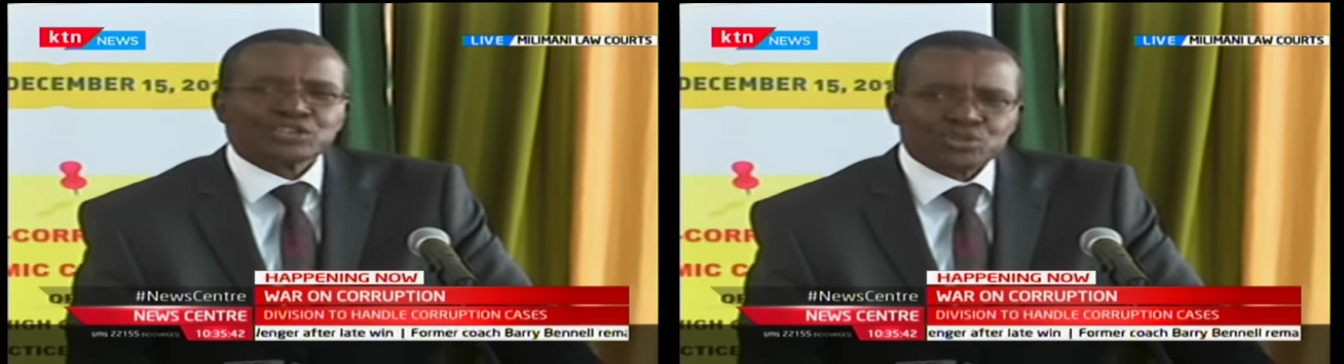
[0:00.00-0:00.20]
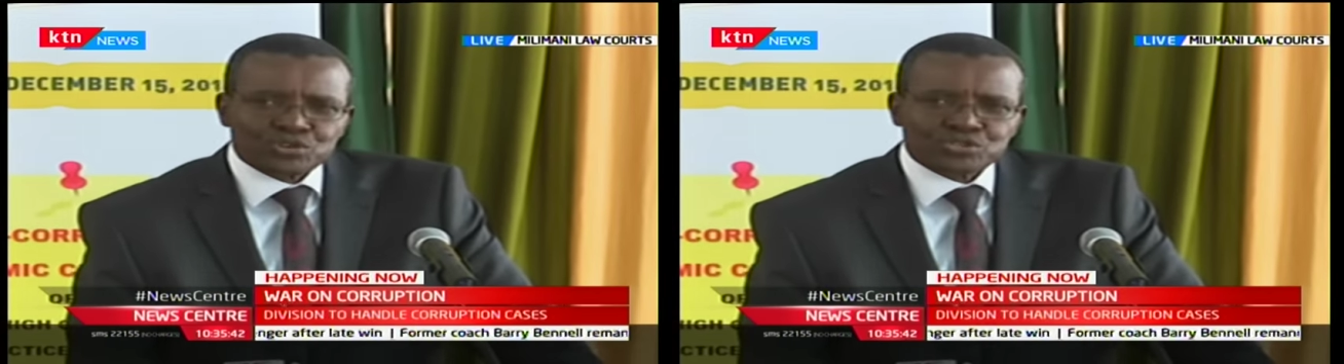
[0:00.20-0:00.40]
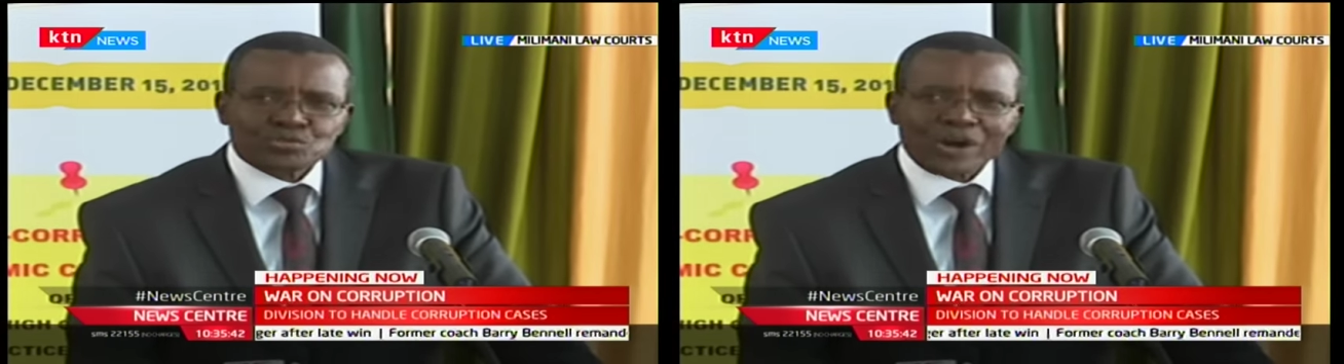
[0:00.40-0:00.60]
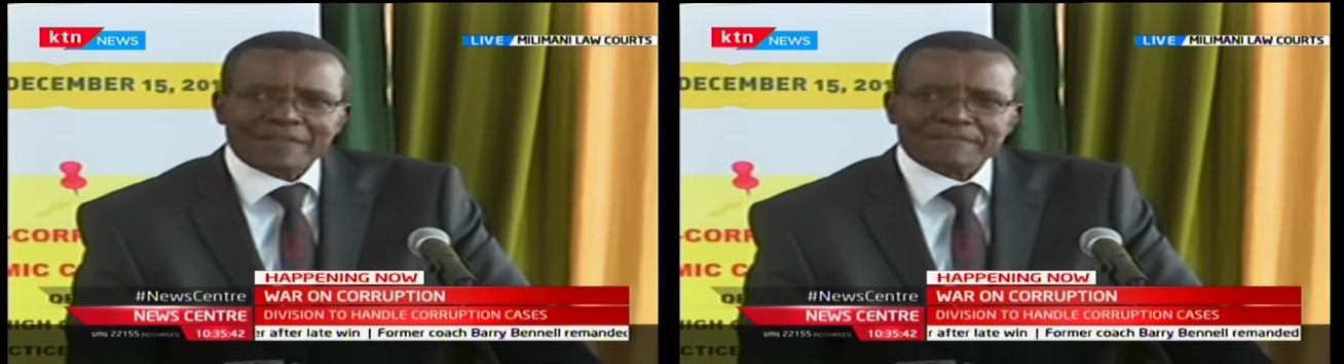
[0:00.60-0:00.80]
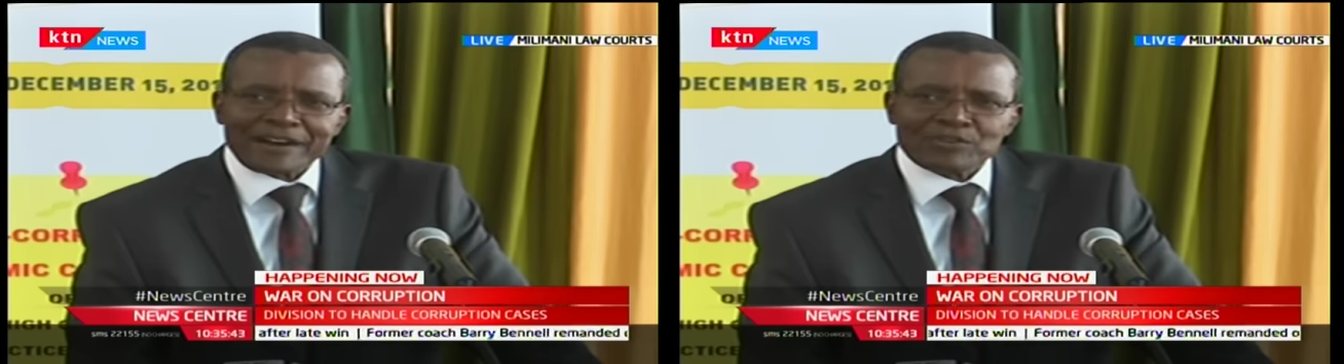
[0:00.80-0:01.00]
Those who
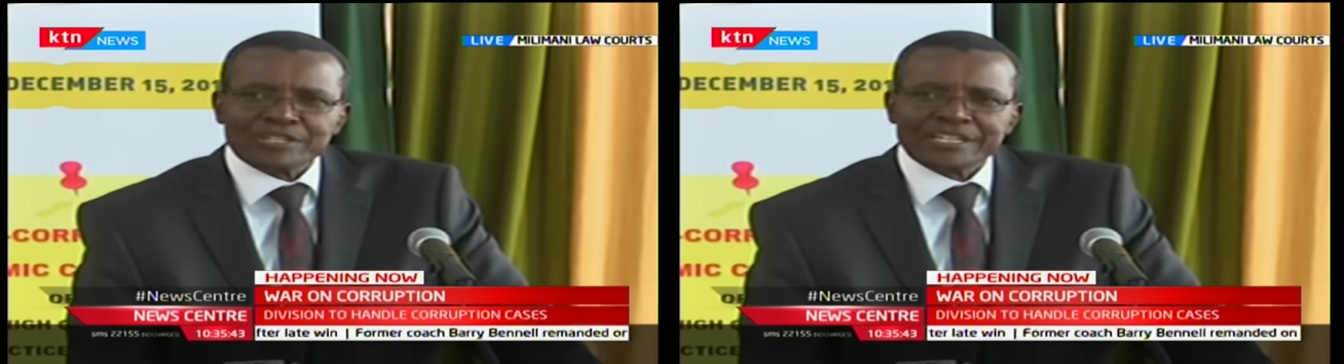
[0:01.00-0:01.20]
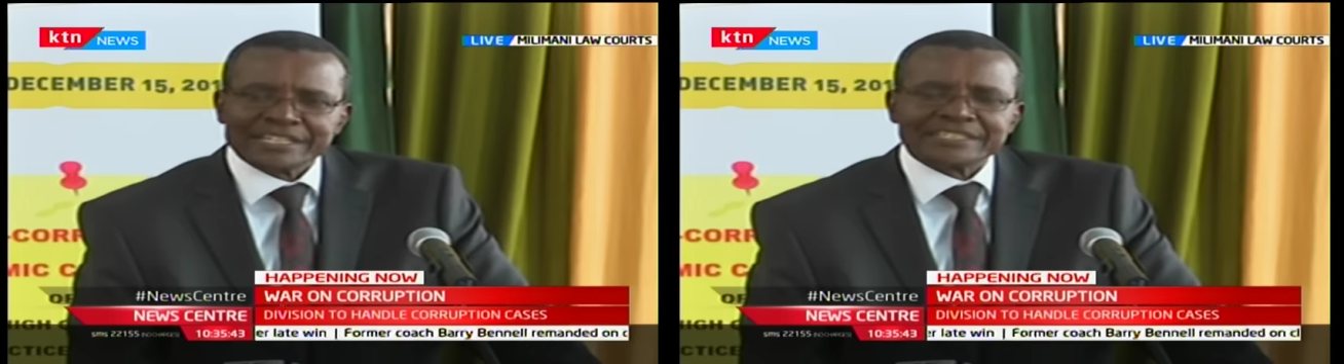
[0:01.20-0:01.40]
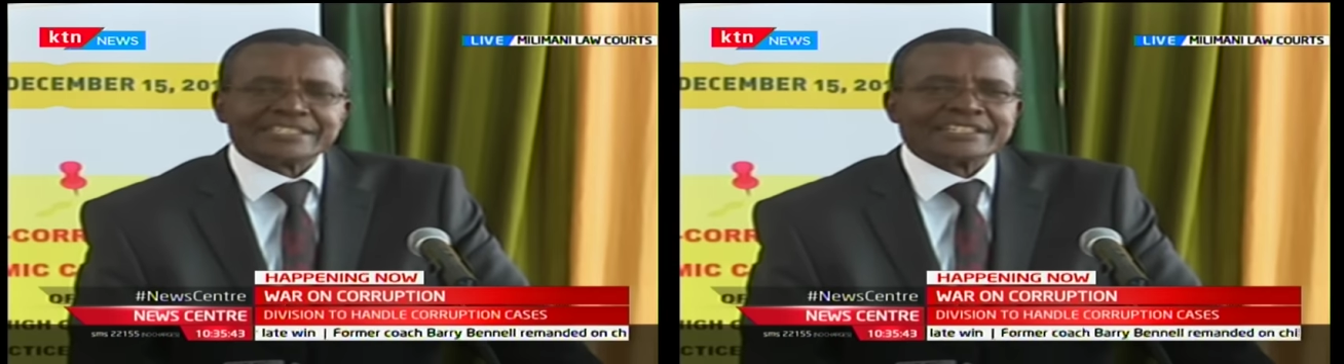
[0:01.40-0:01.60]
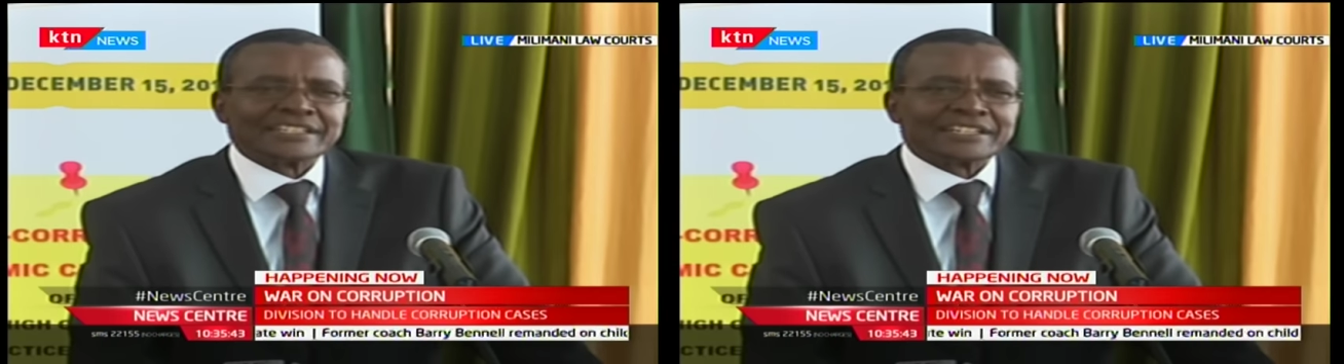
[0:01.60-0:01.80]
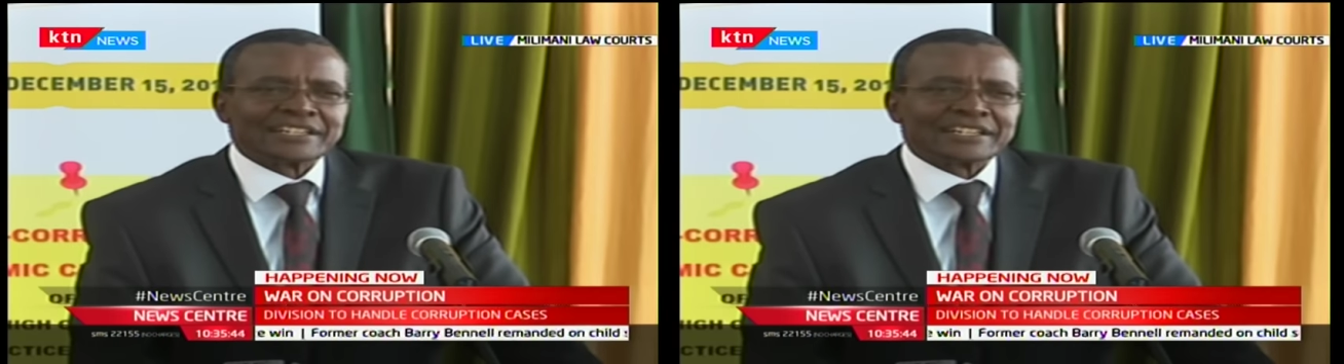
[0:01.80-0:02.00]
are found guilty,
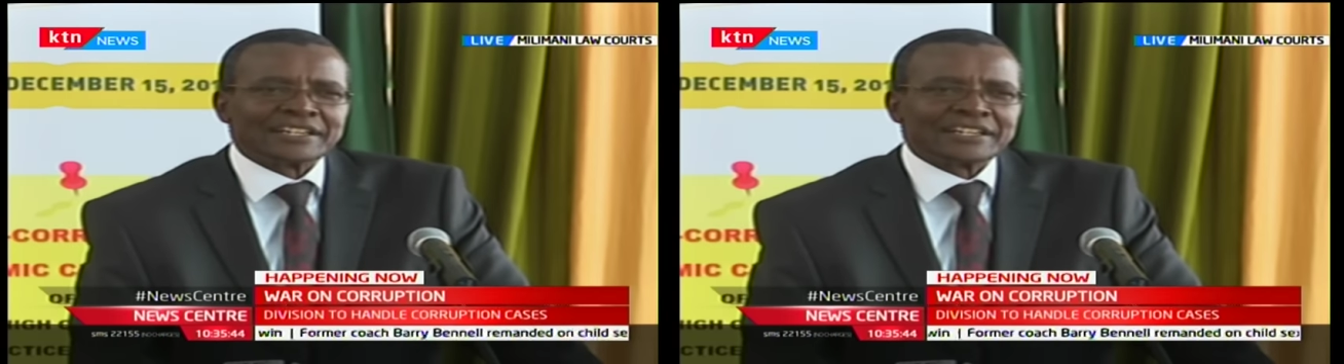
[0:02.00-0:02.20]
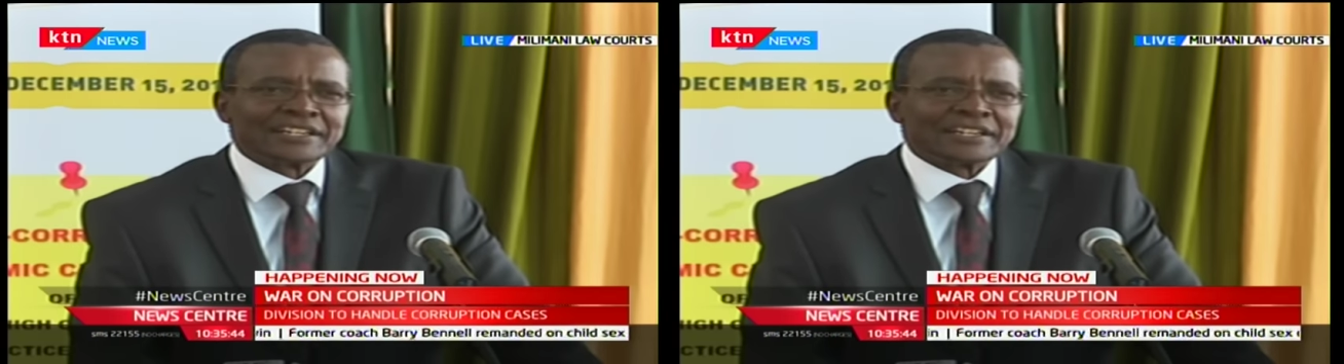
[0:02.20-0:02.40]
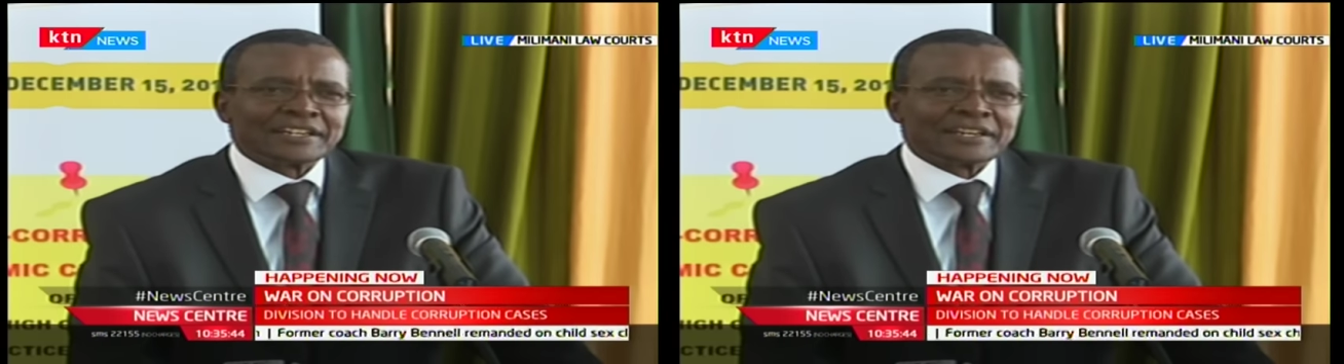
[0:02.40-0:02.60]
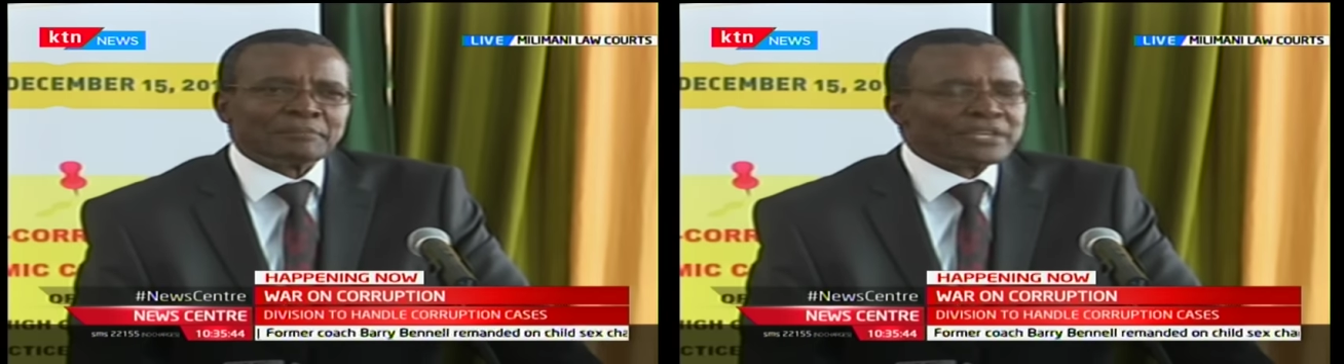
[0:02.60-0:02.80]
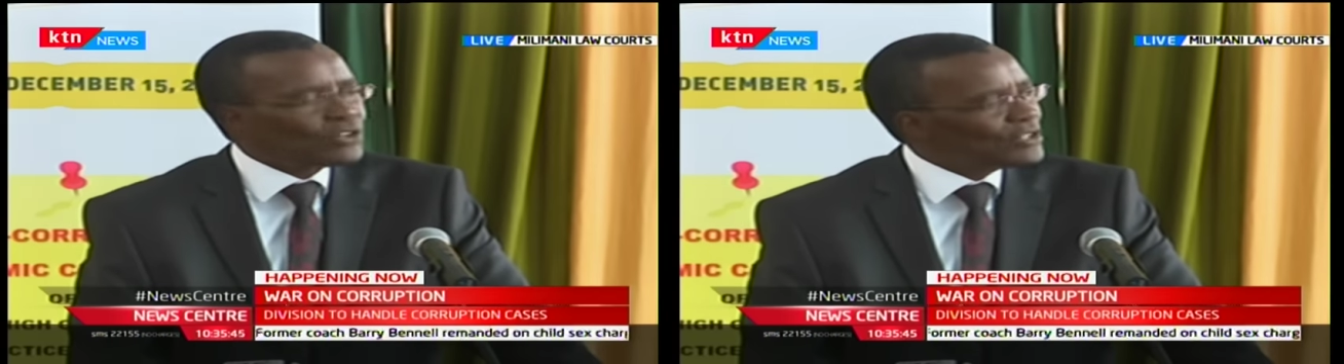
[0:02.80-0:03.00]

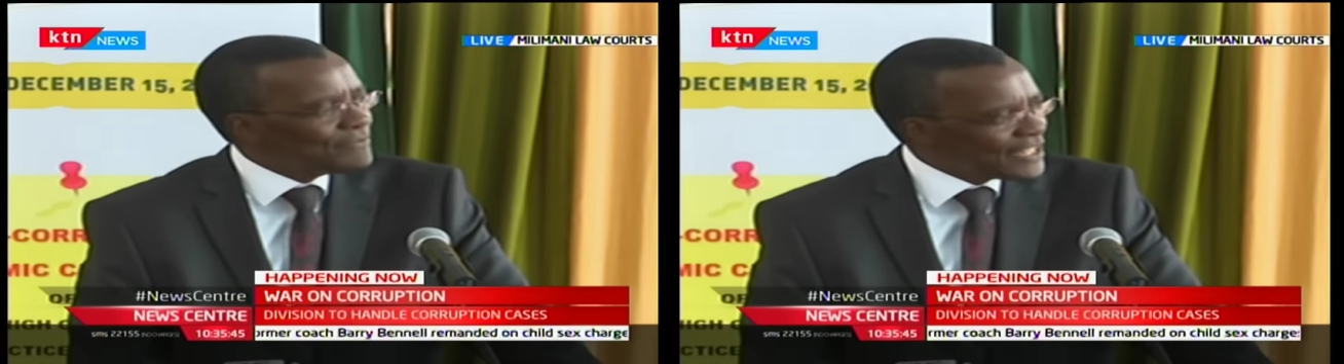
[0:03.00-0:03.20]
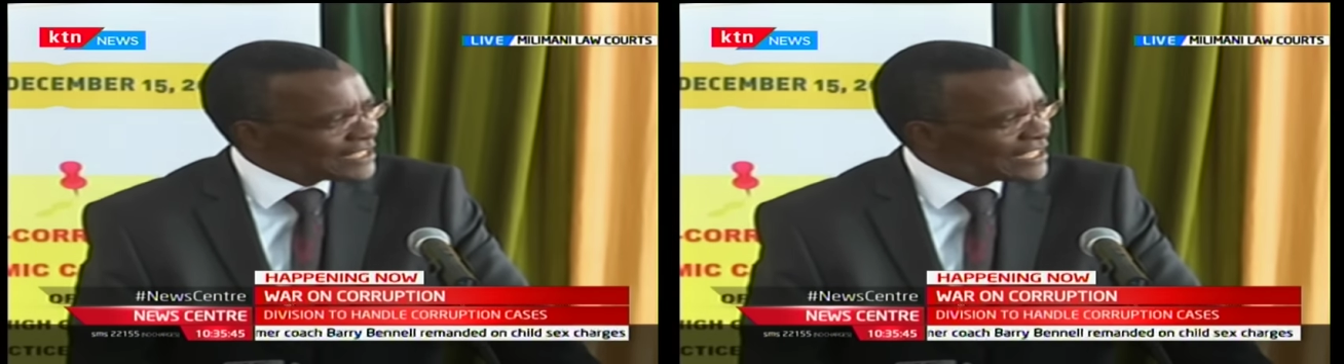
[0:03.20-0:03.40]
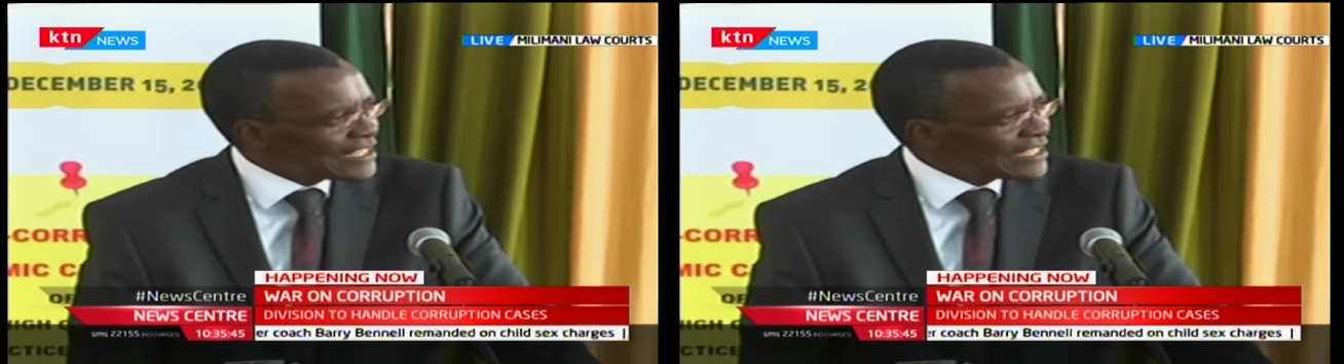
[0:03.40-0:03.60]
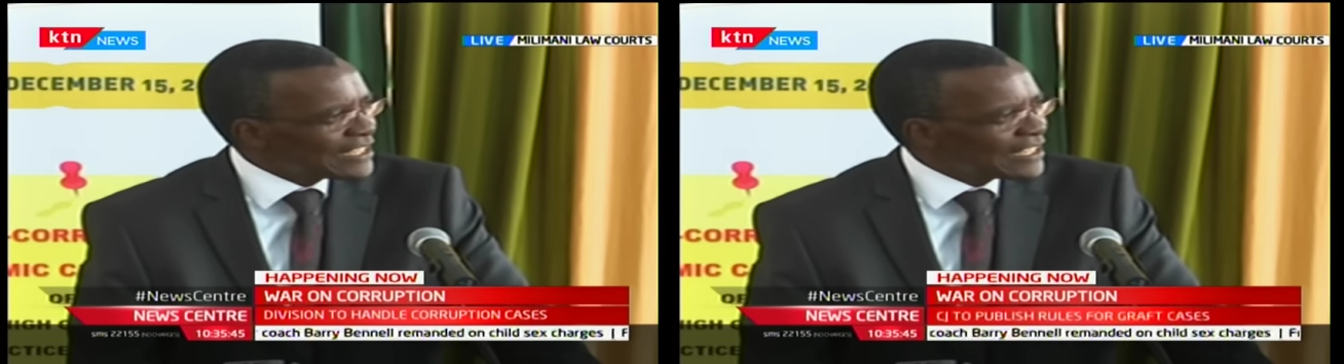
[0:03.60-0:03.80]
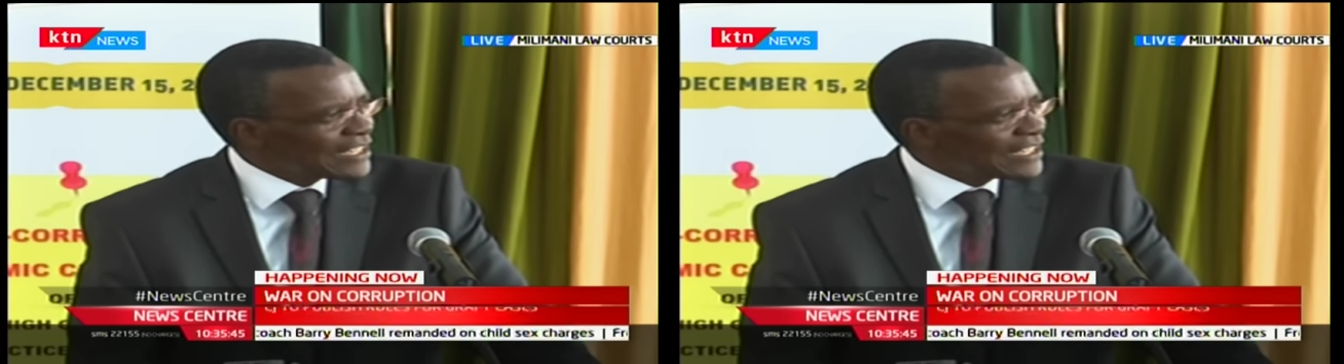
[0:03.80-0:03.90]
be convicted